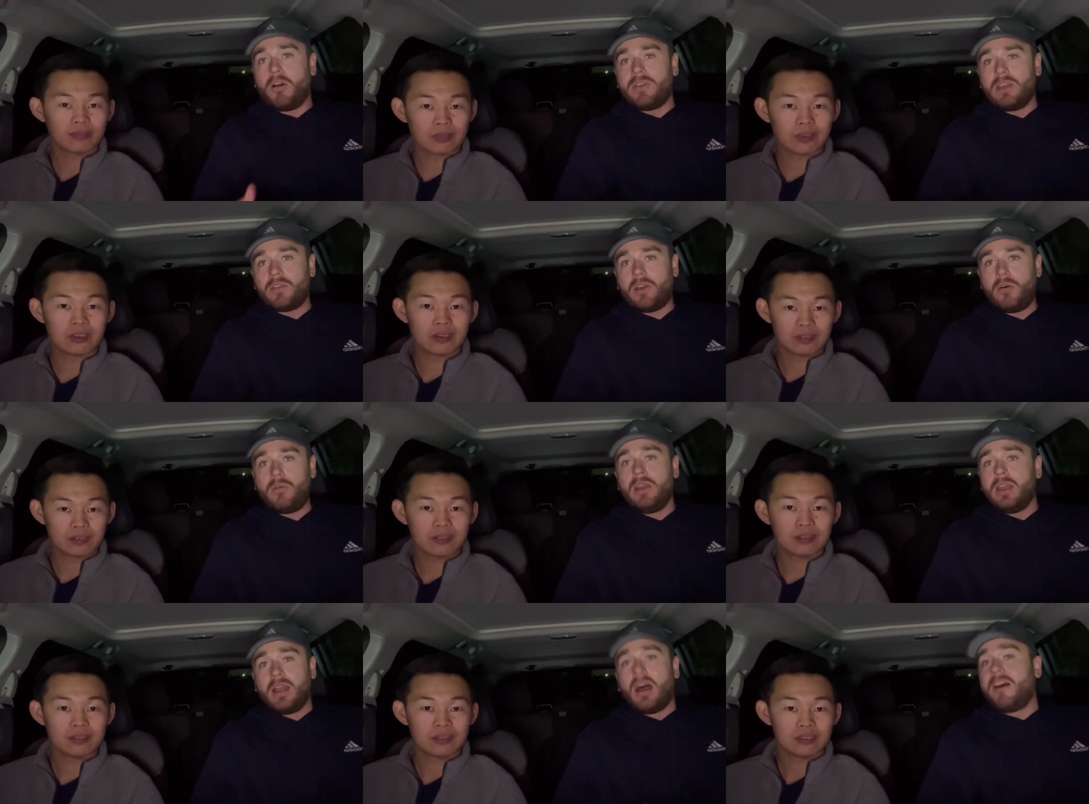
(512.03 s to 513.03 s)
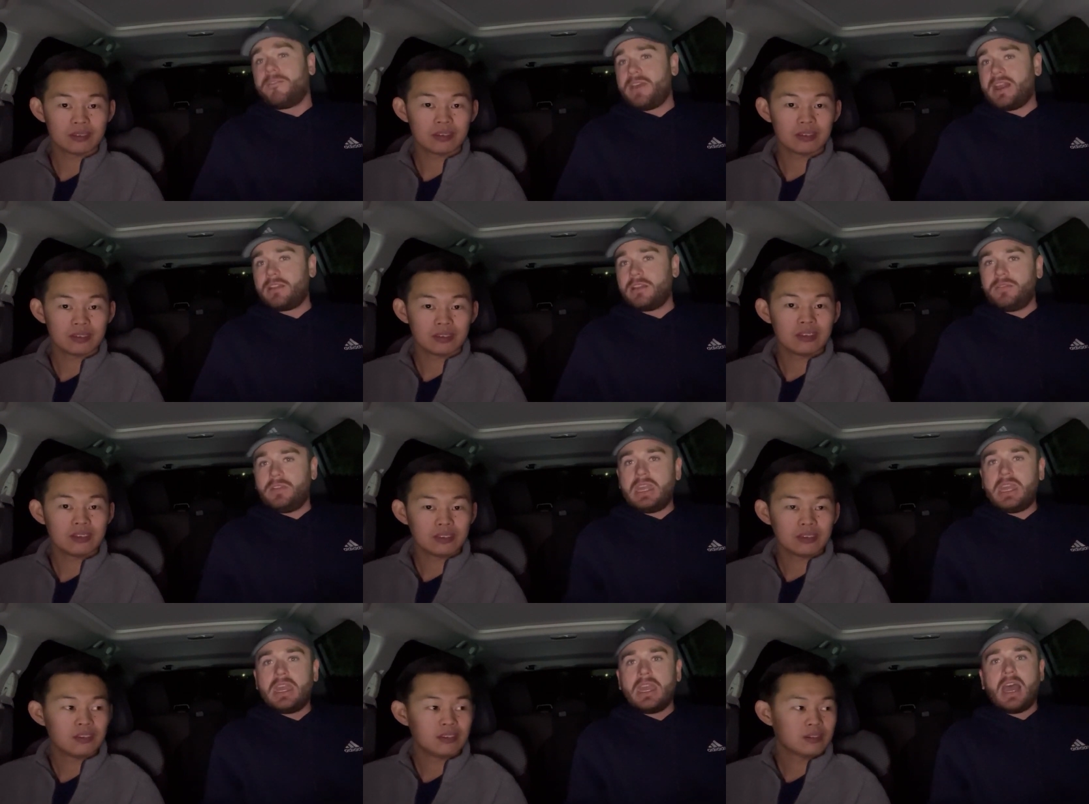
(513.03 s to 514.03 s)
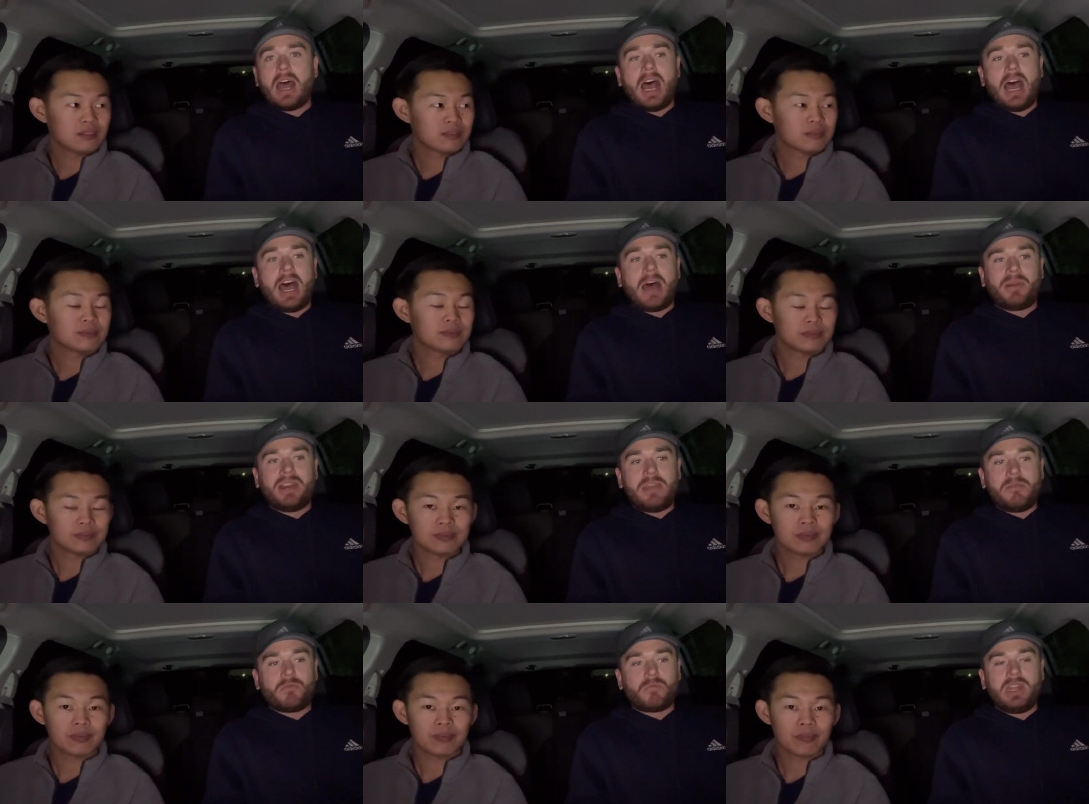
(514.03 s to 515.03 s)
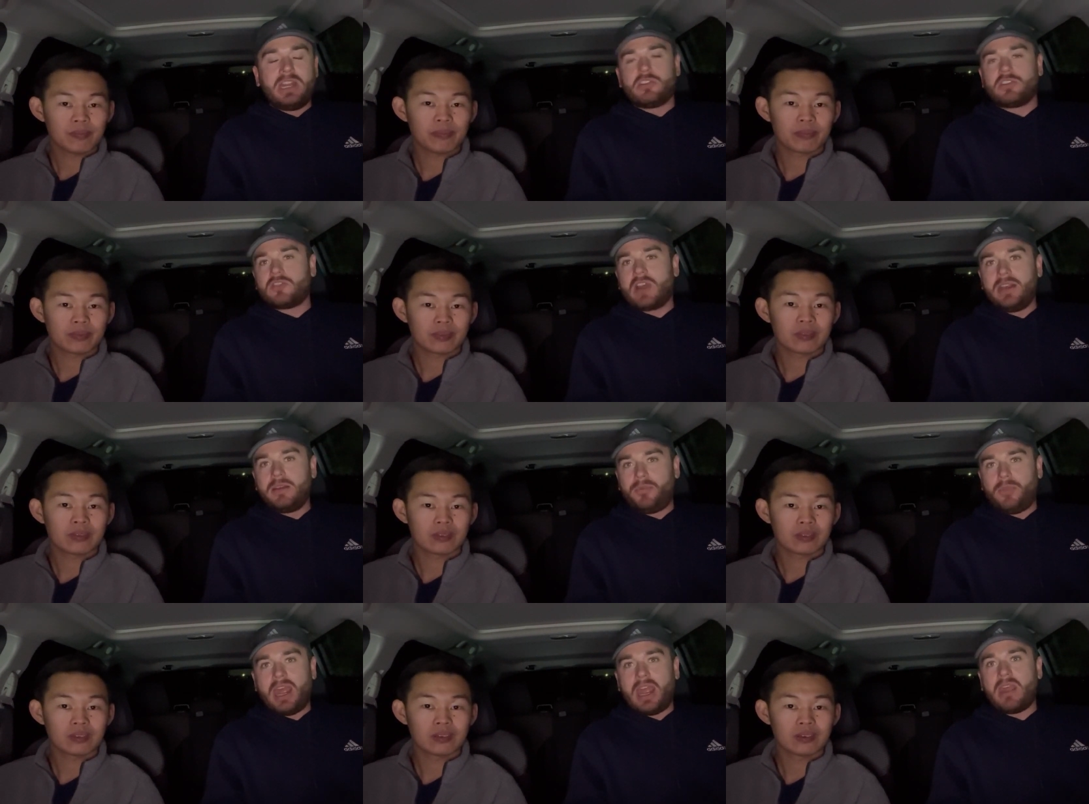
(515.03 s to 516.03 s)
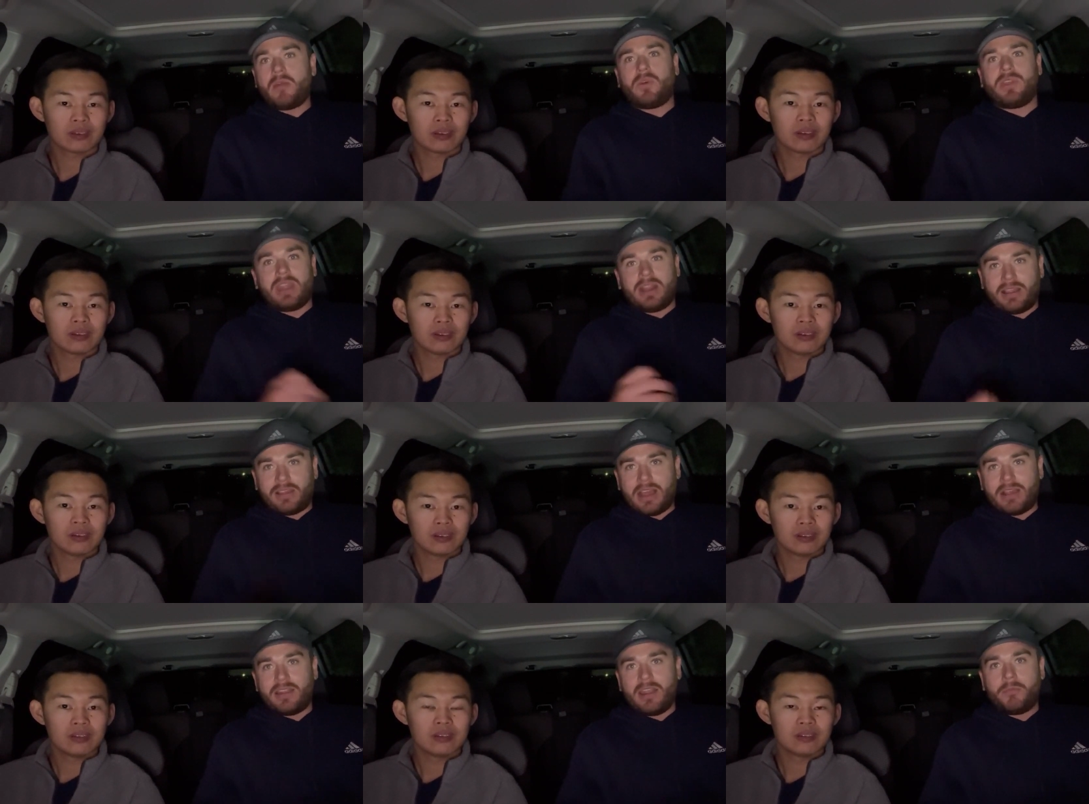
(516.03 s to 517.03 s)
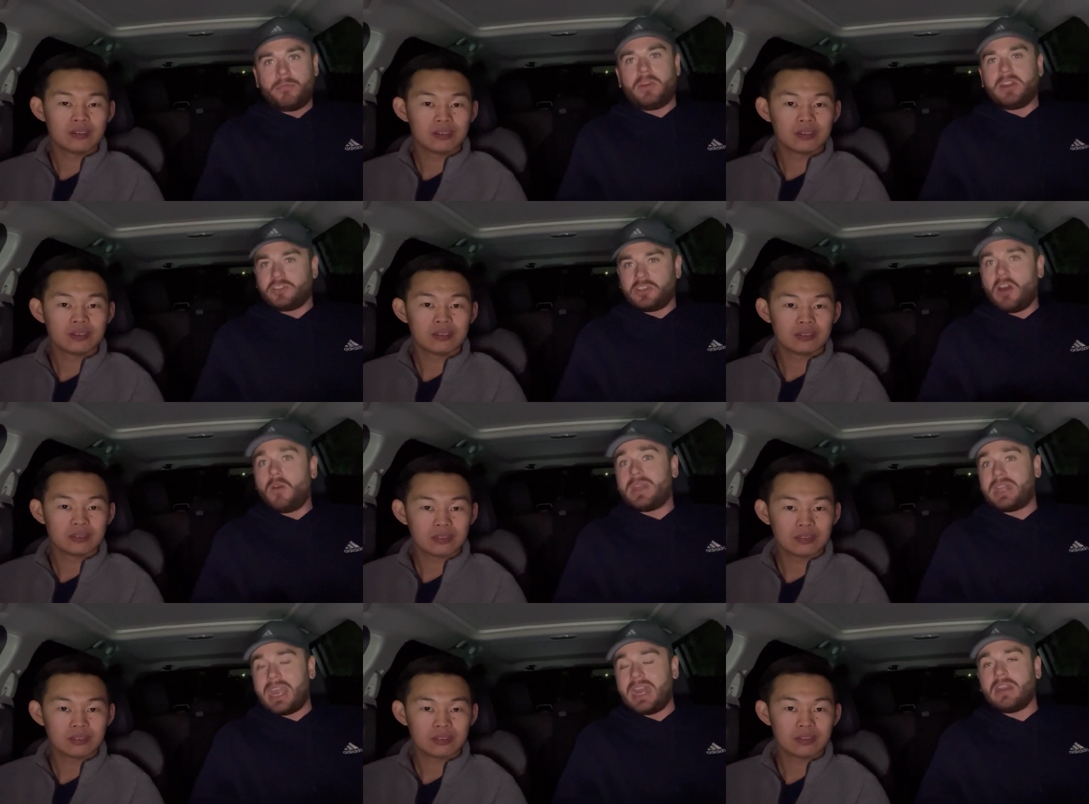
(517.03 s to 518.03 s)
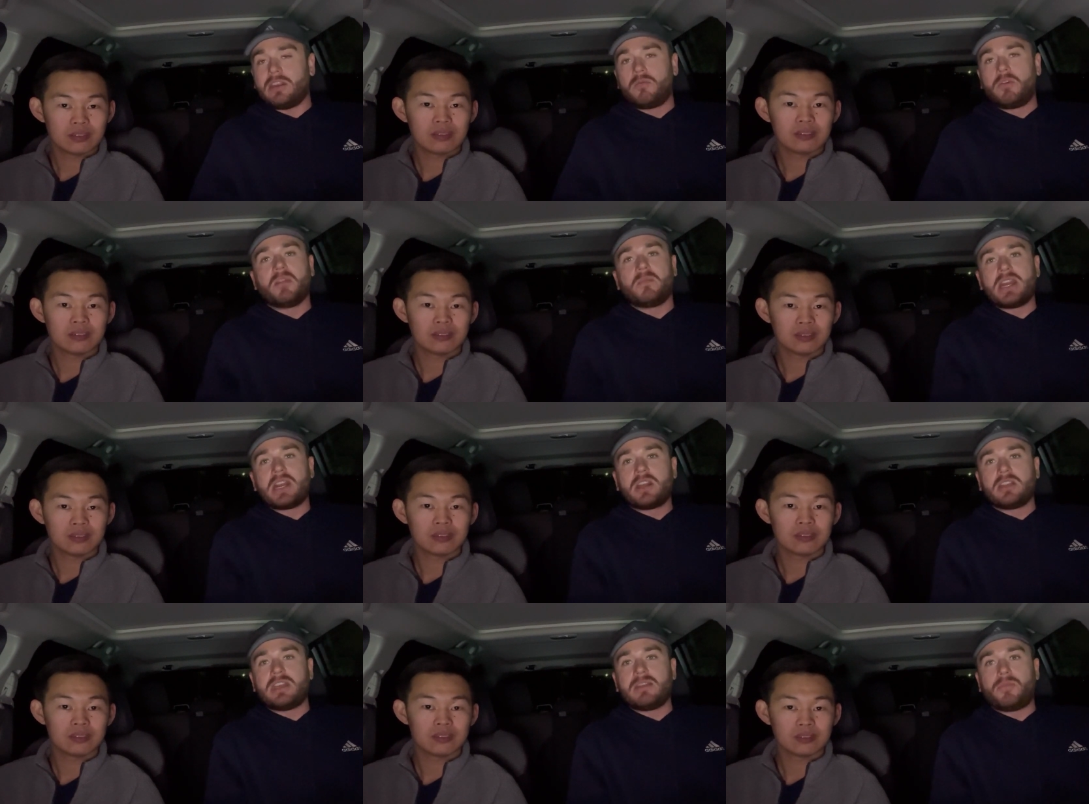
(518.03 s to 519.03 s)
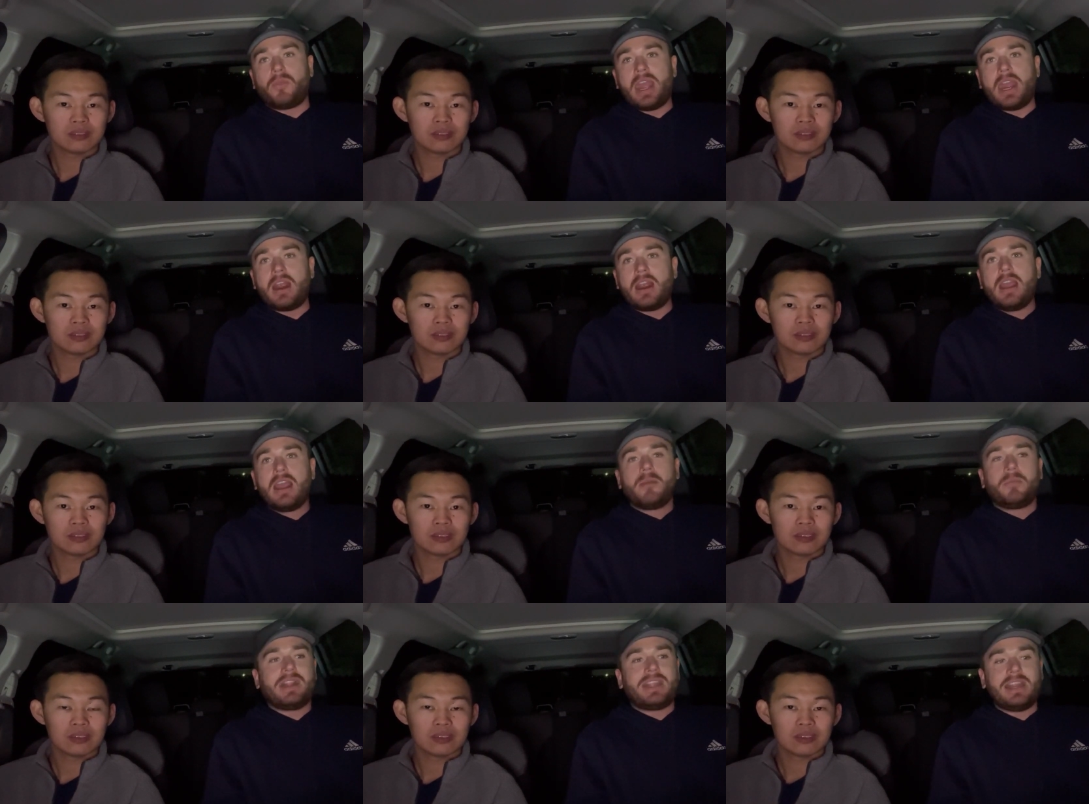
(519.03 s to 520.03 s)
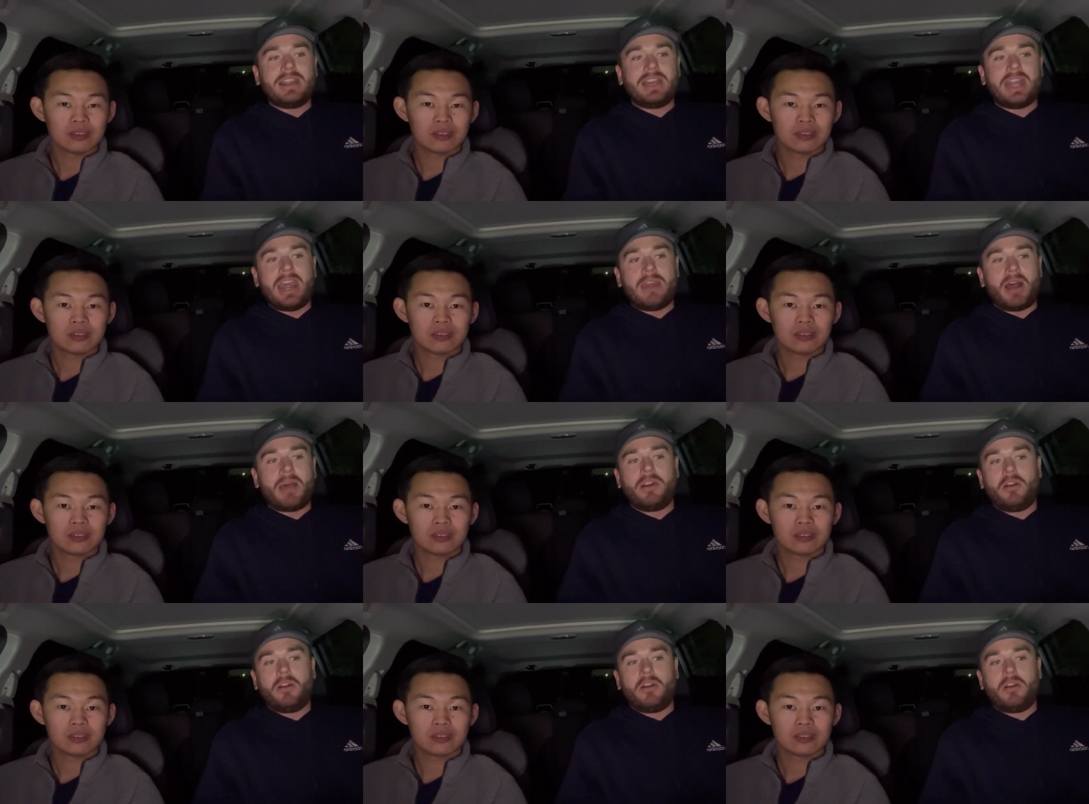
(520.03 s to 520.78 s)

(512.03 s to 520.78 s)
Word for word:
Speaker 1: his own offensively. Uh, but he was really just trying to play within the system, which, you know, we get it. You want to be a good team player. But at the end of the day, I would